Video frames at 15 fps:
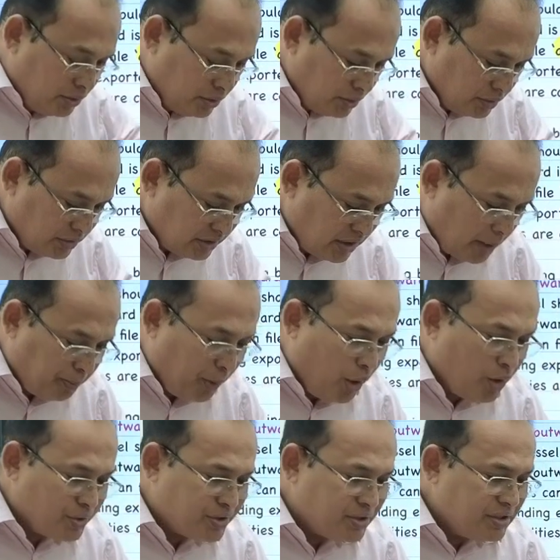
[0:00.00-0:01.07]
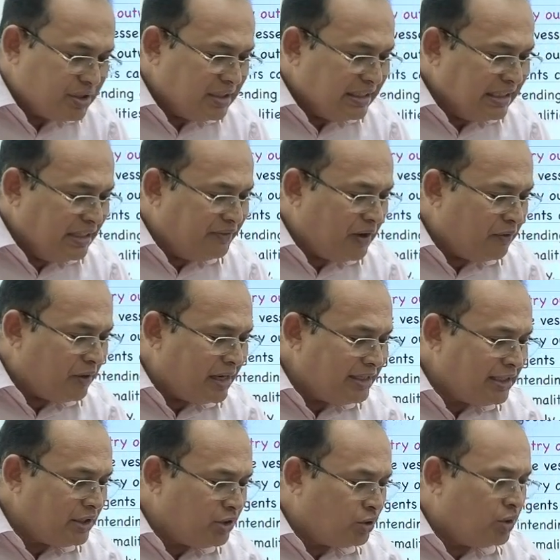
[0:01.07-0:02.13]
Suppose if I
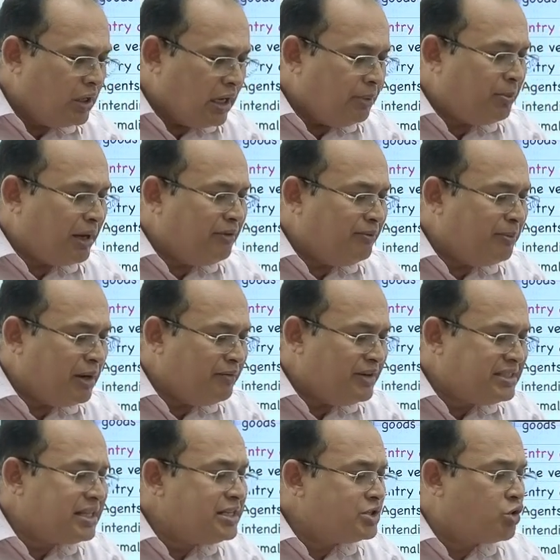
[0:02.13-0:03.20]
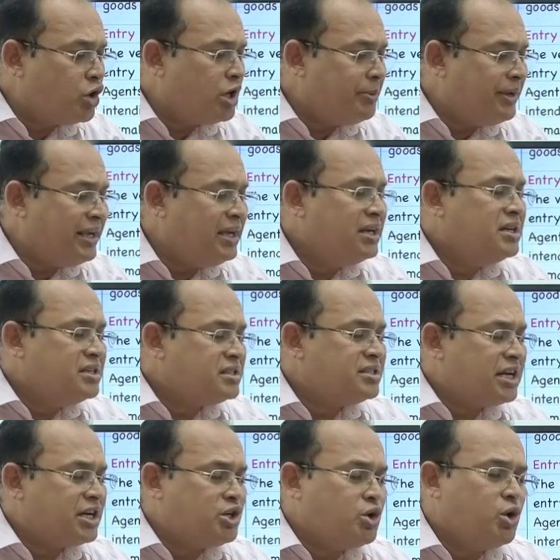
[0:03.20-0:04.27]
wanted to, my vessel is going to be
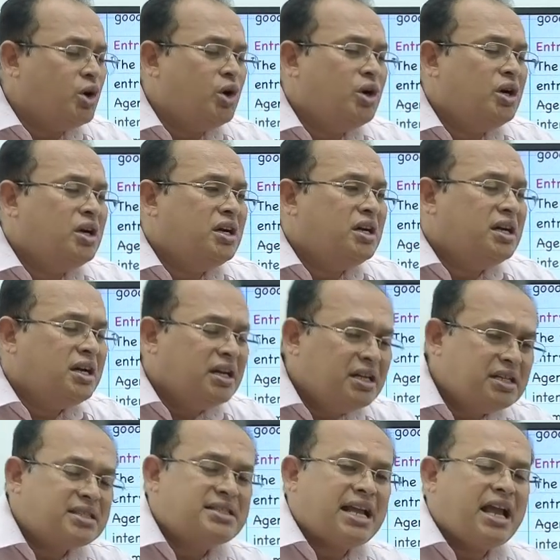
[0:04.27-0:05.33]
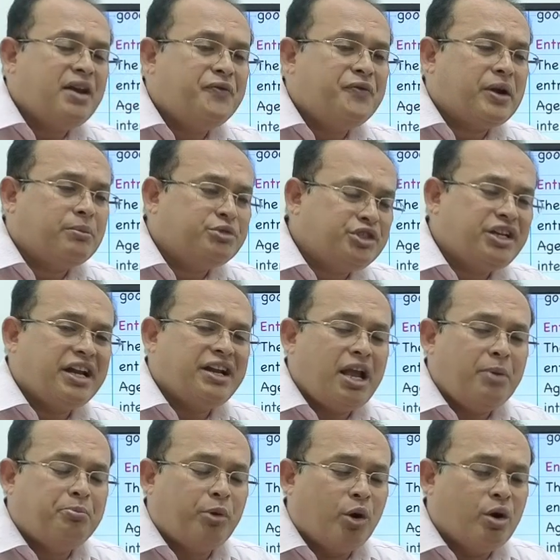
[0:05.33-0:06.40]
set to sail from Chennai
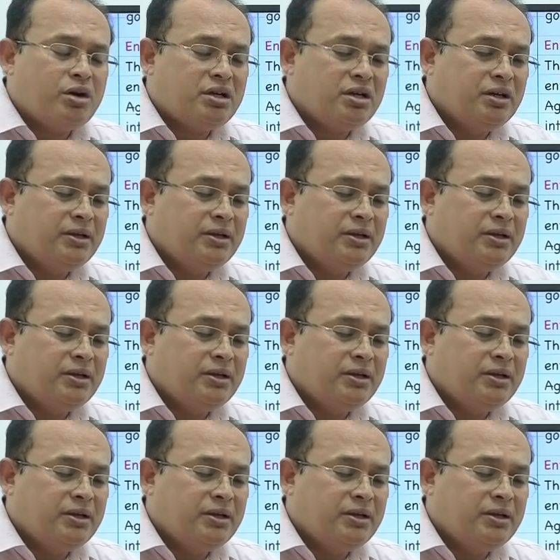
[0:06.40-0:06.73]
port,